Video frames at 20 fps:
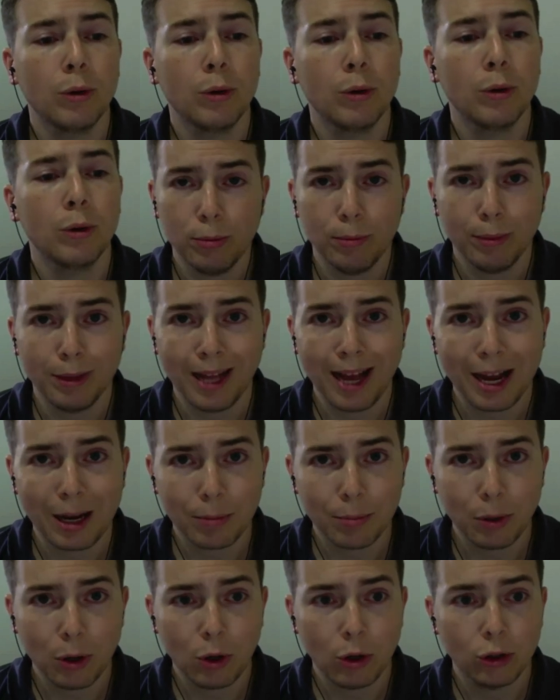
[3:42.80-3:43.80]
some
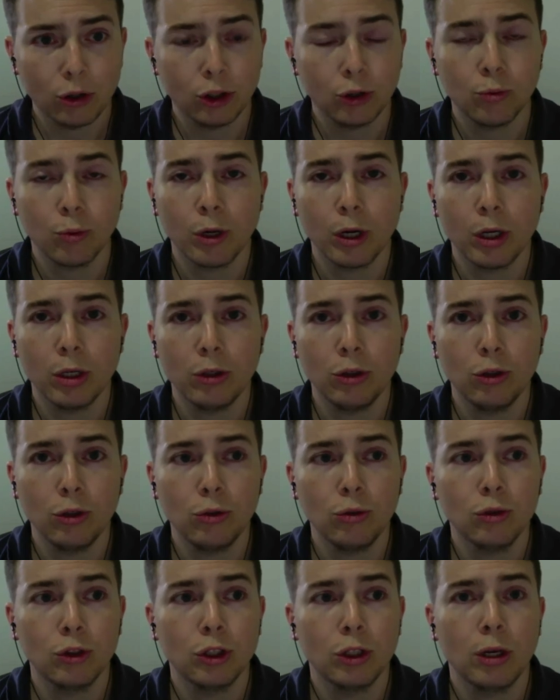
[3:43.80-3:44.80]
blog posts, we're gonna
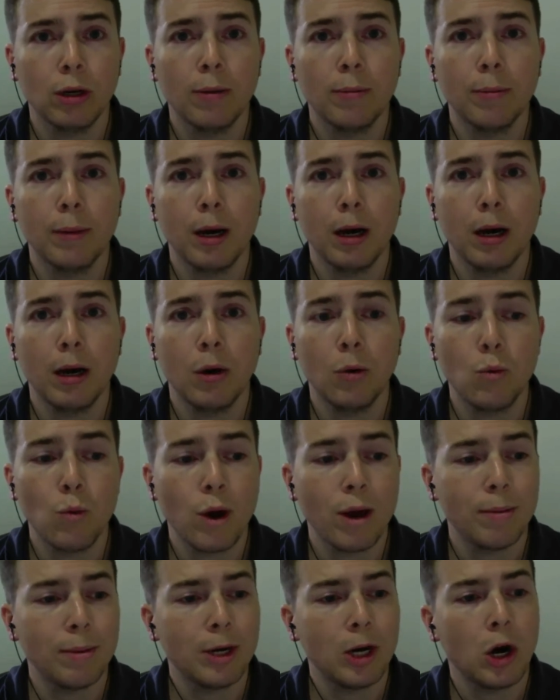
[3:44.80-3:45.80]
do some
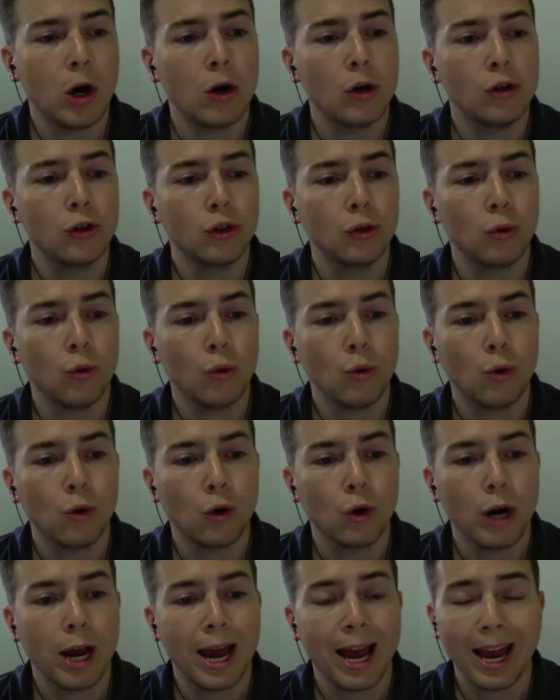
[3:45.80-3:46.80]
webinars
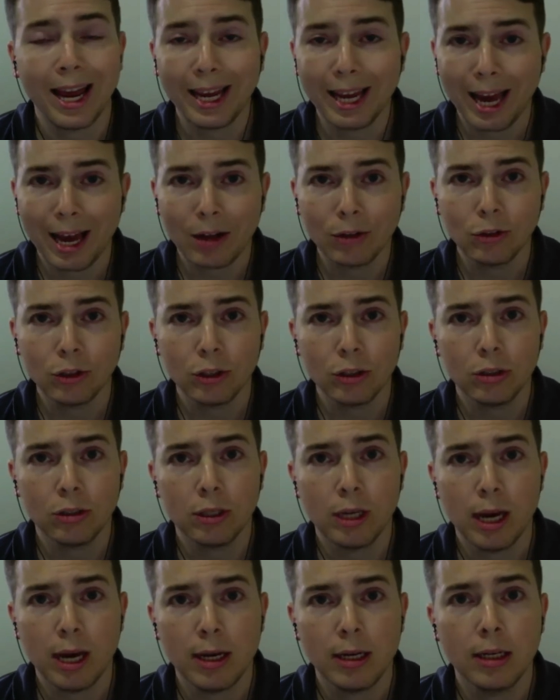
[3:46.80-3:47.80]
or hangouts,
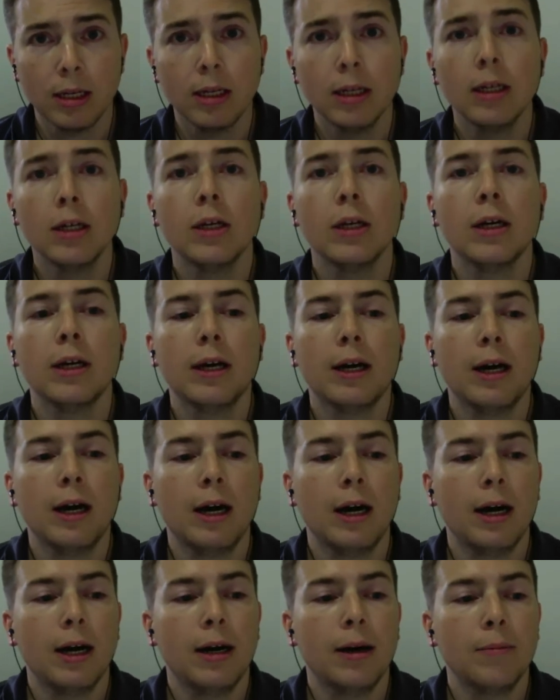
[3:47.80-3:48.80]

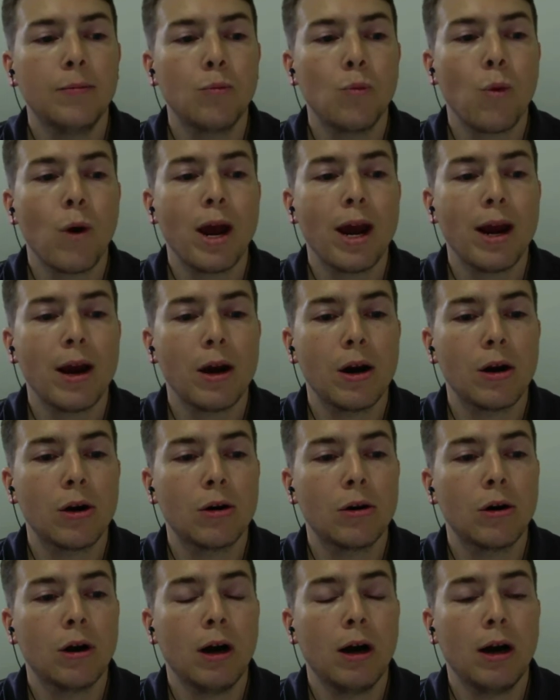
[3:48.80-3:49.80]

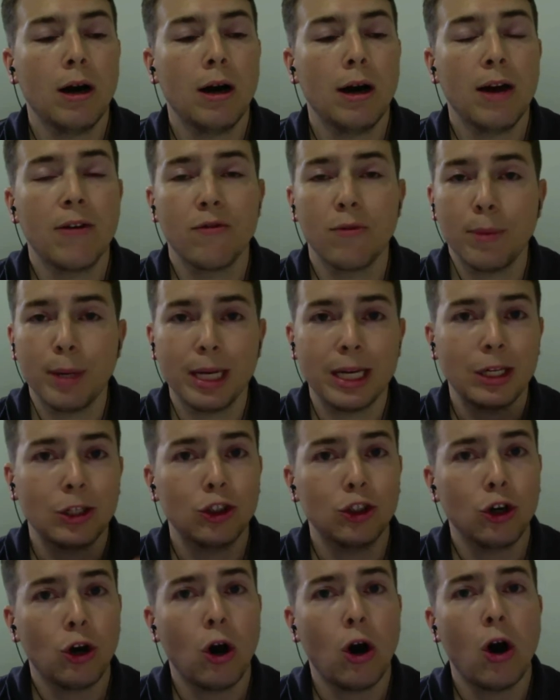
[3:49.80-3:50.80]
where everybody
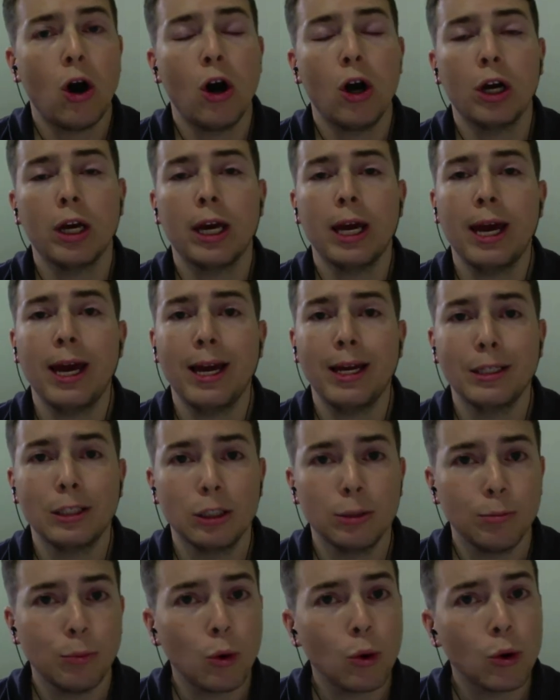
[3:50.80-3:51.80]
can talk and
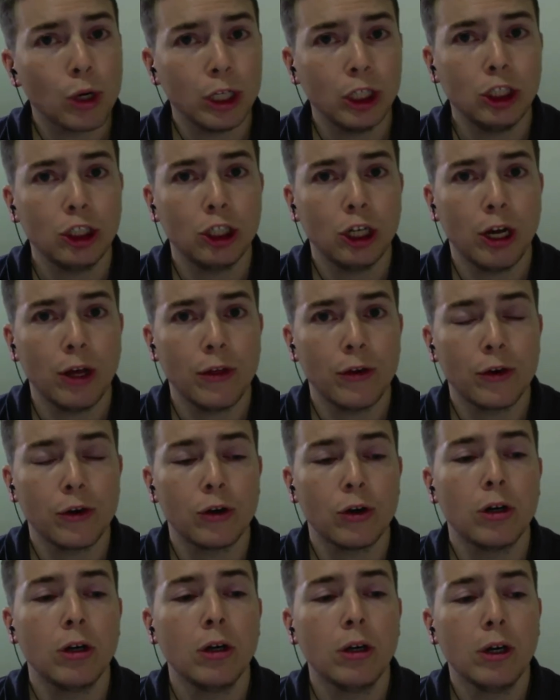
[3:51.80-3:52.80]
support each
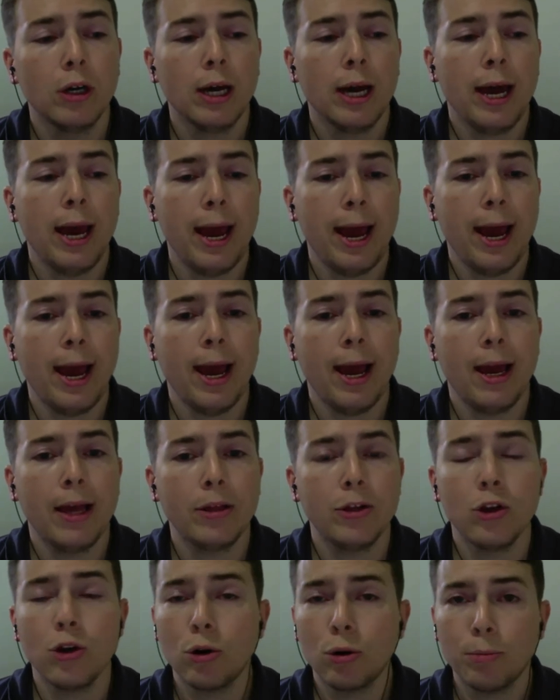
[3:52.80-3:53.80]
other,
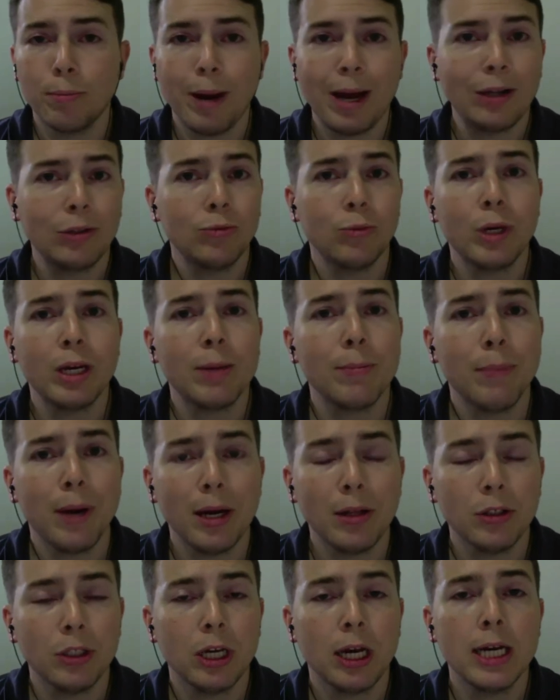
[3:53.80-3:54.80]
and we can
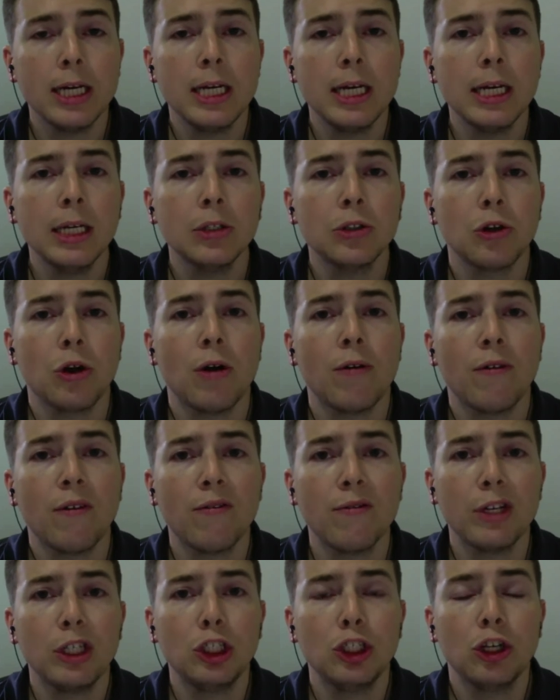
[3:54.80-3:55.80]
bounce ideas off
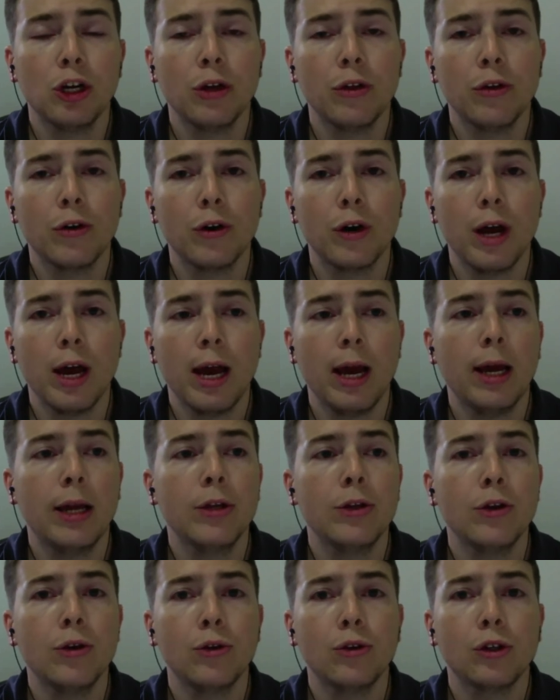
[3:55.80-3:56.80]
of each other,
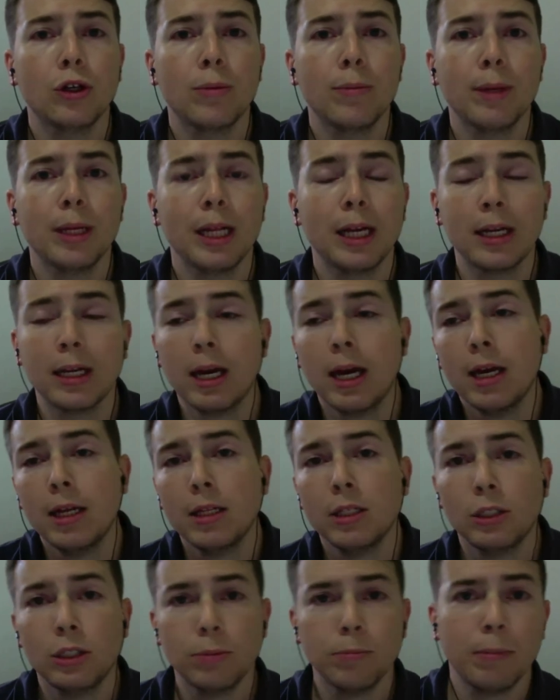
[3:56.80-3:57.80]
and you can be like, hey,
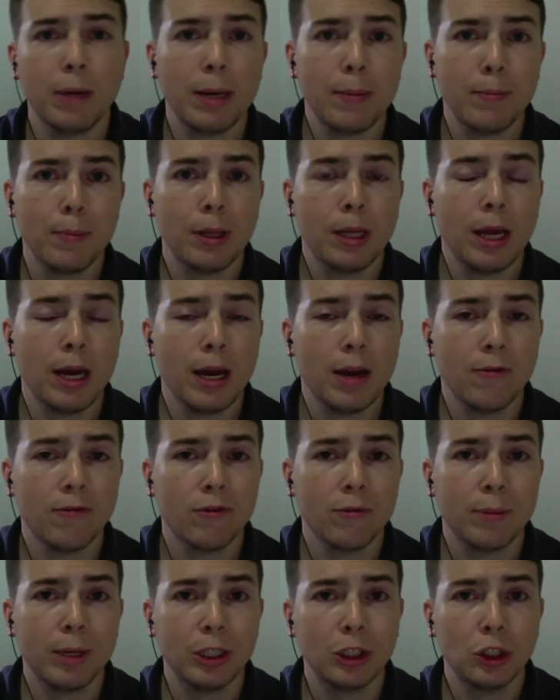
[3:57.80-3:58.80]
this is my plan
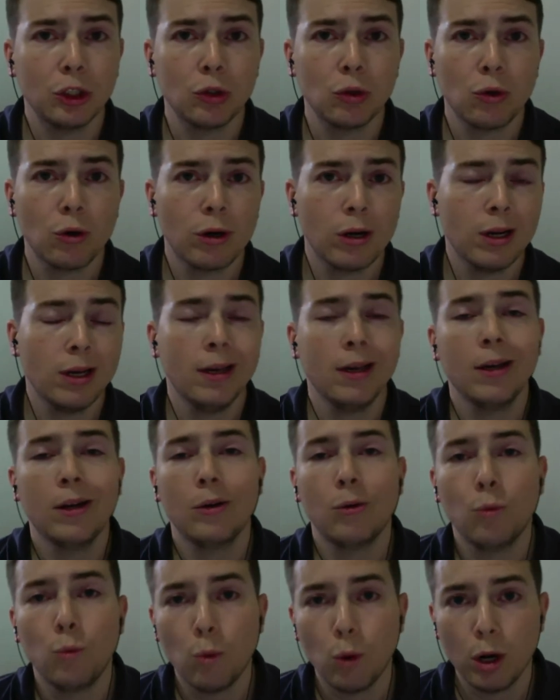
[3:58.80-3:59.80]
for my story.
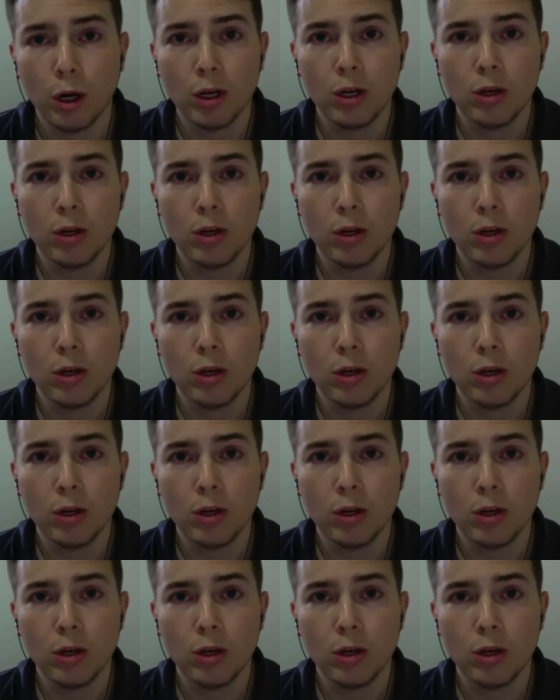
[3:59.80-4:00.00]
What